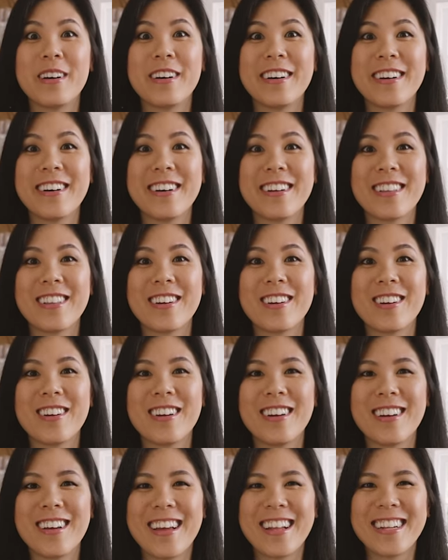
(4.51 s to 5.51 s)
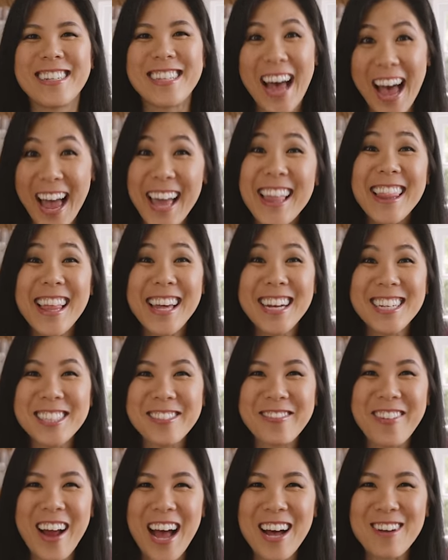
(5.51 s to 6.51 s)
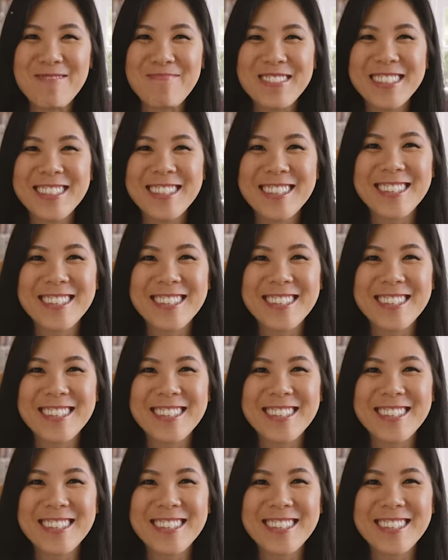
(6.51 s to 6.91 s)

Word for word: What's larb? Thai lettuce wraps.